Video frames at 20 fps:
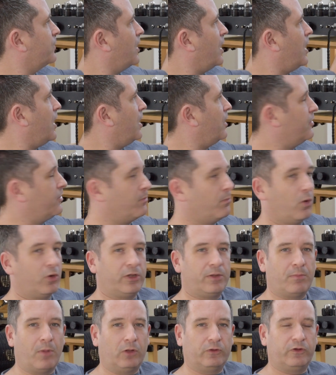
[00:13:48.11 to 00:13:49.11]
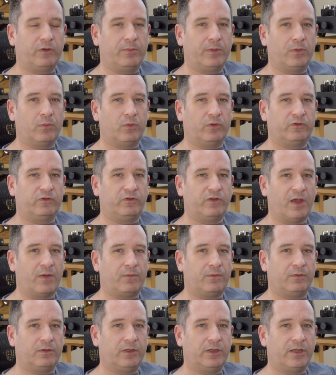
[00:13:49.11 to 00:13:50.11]
the Modi Multibit was
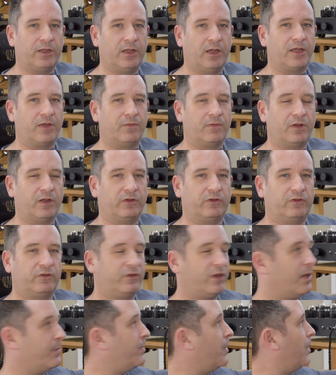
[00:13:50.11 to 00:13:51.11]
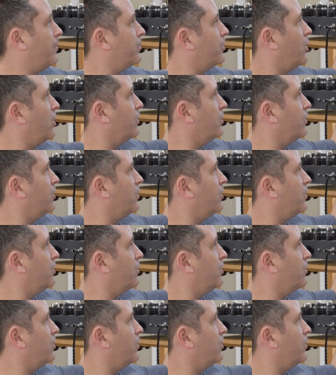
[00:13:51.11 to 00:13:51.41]
definitely given a step up,